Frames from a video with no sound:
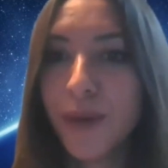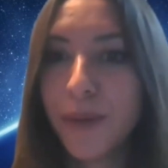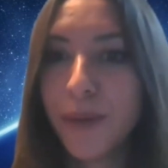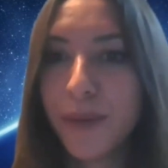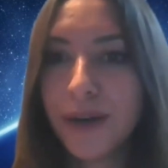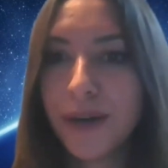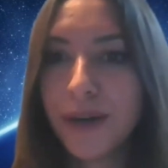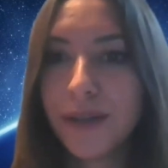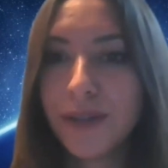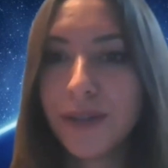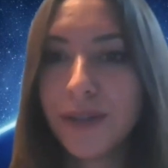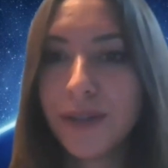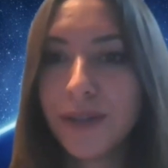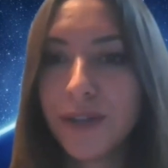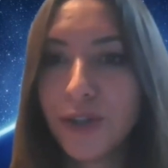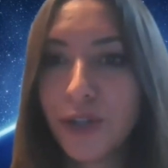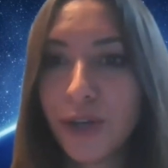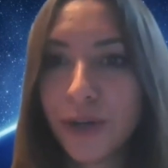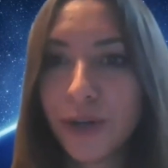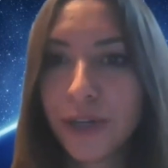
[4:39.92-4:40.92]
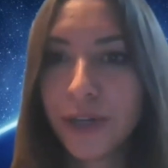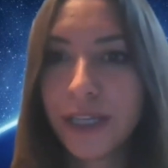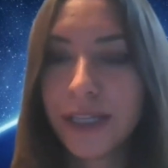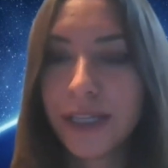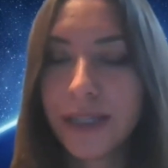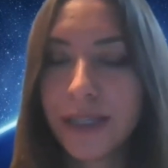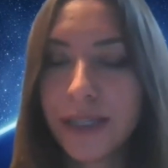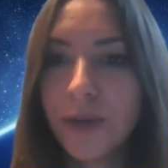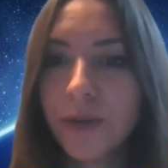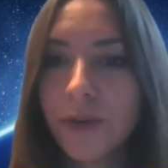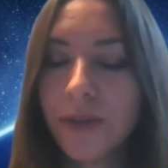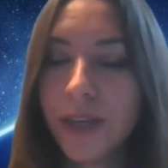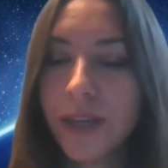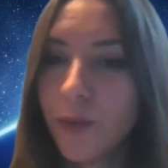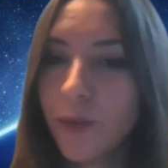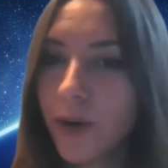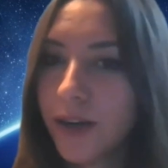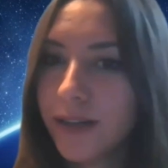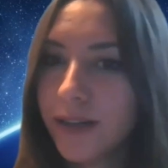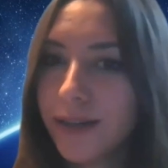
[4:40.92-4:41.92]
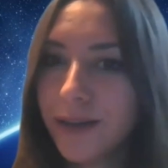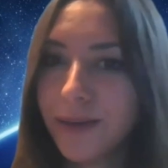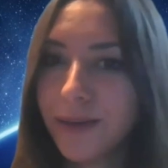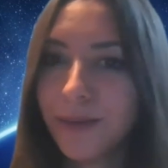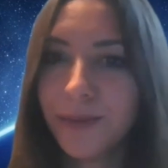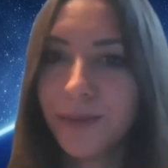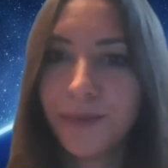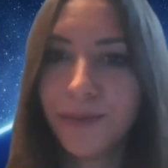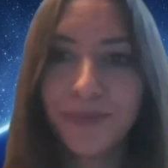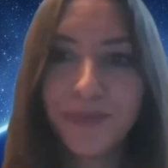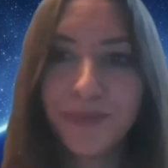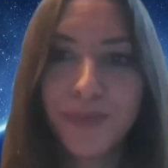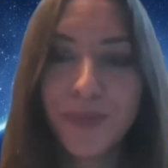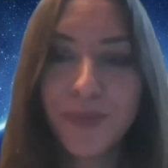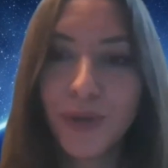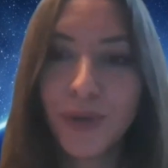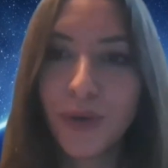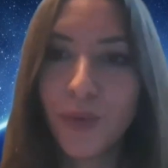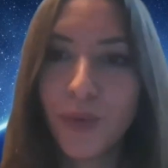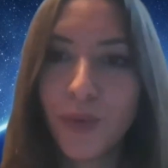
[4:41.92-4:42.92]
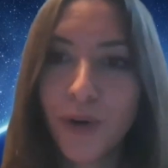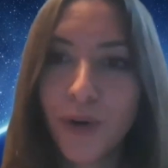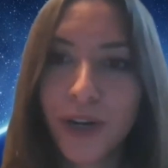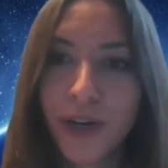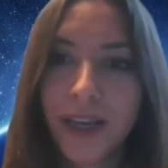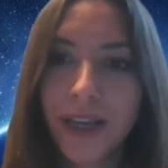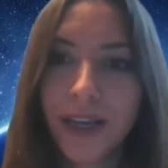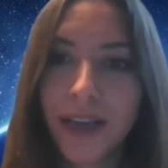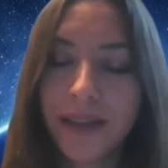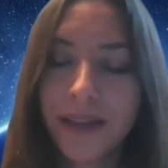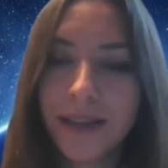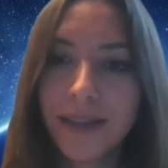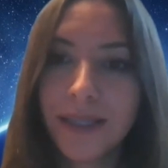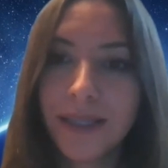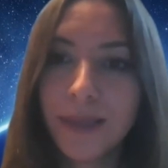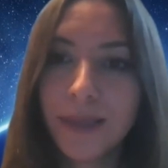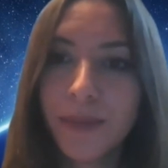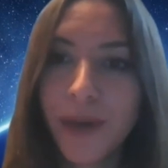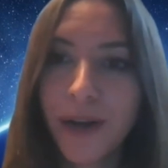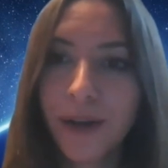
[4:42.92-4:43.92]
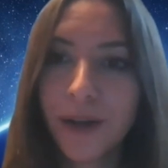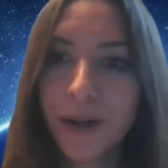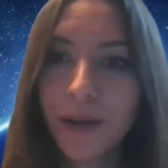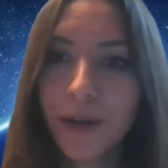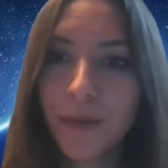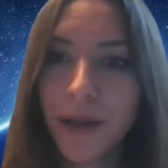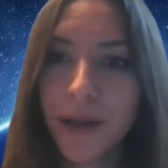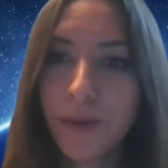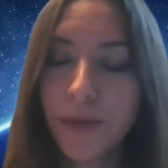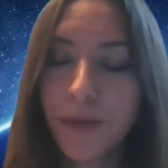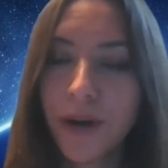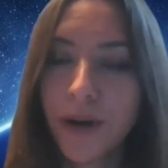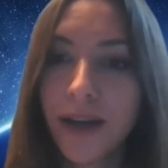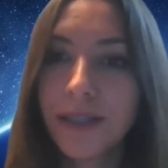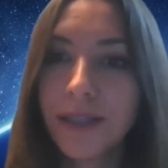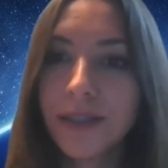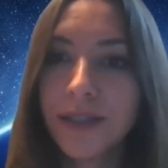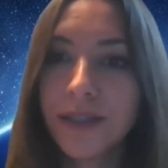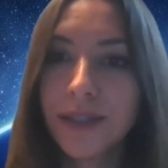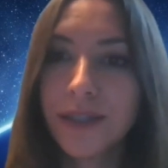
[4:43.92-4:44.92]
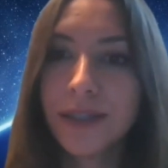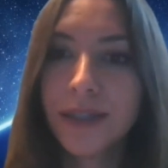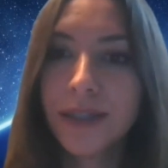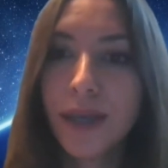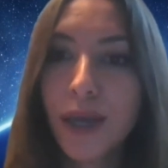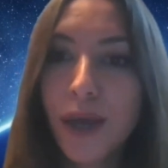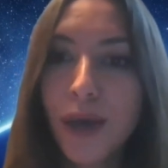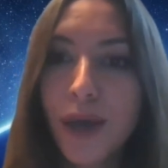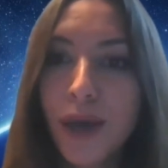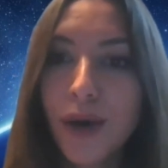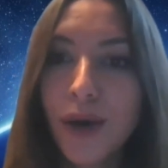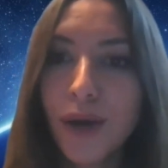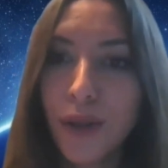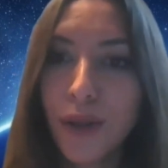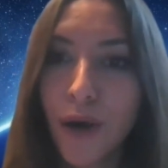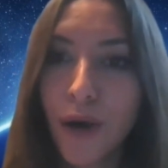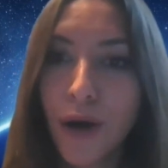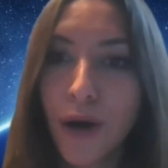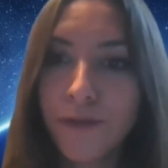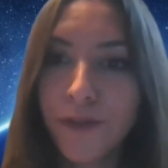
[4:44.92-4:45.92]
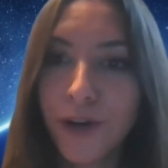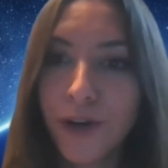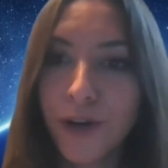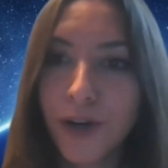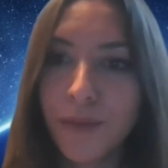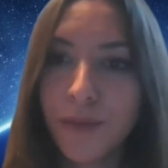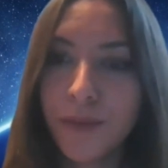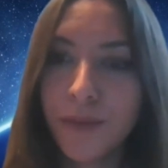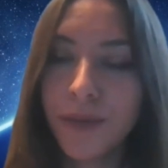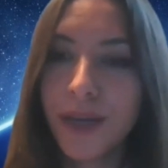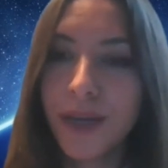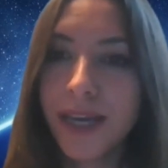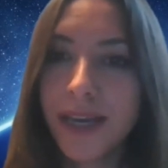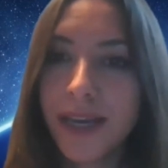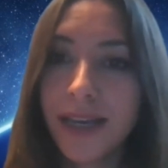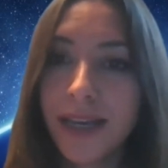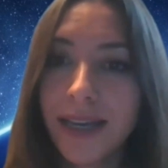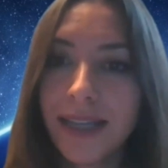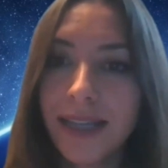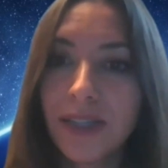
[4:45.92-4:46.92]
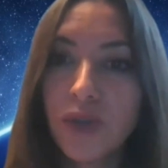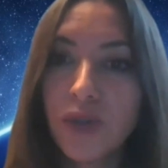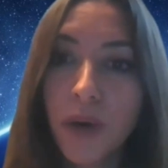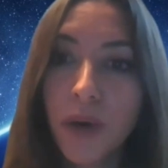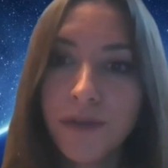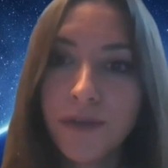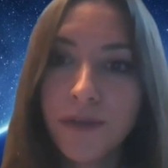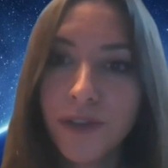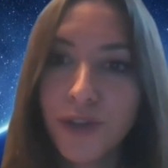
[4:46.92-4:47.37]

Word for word: And both my parents are attorneys, so they wind up, you know, working at this medical malpractice law firm.